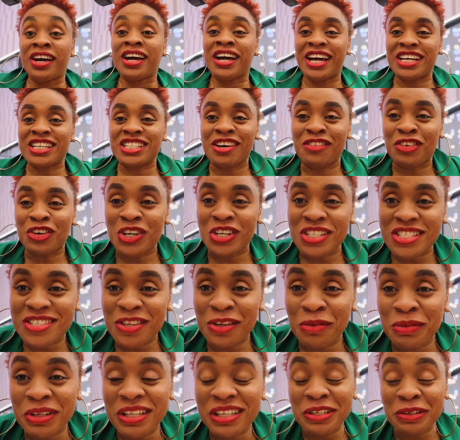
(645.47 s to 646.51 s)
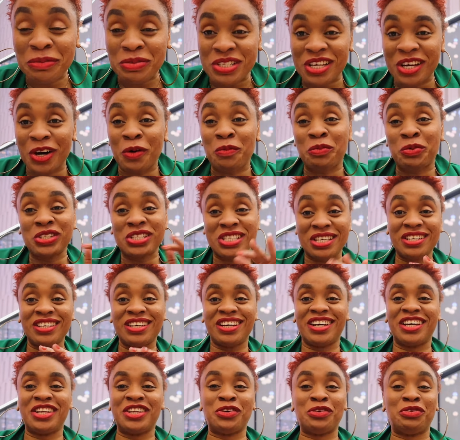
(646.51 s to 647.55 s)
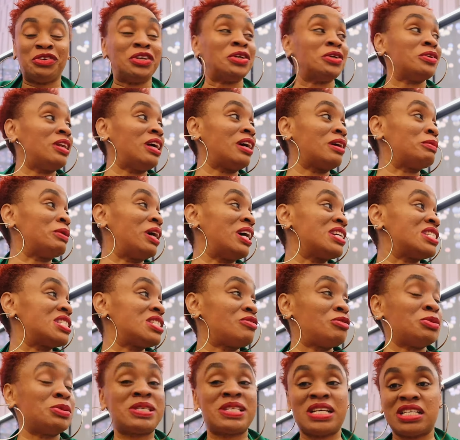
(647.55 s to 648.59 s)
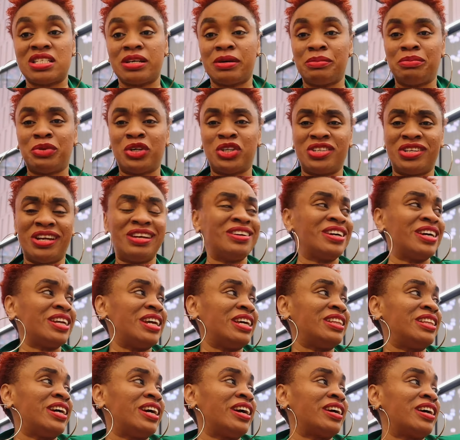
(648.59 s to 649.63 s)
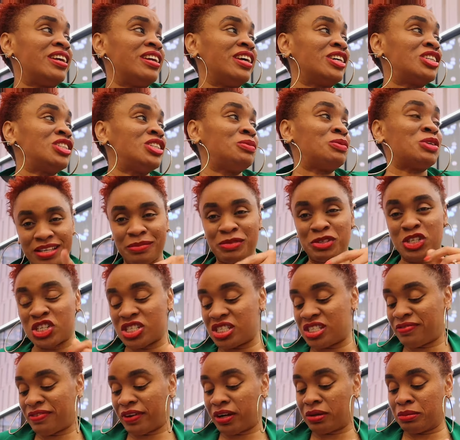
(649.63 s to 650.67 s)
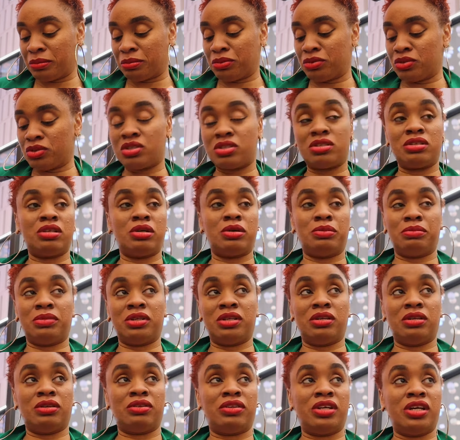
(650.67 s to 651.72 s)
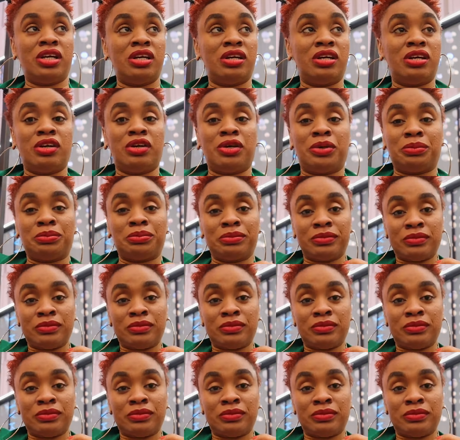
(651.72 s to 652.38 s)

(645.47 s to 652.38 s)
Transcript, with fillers: Guys, I've cut some clips. I'll put it in the video like my husband will tell oh But god. then again, I think I can actually. Let me just see if I can put um, the thingy here.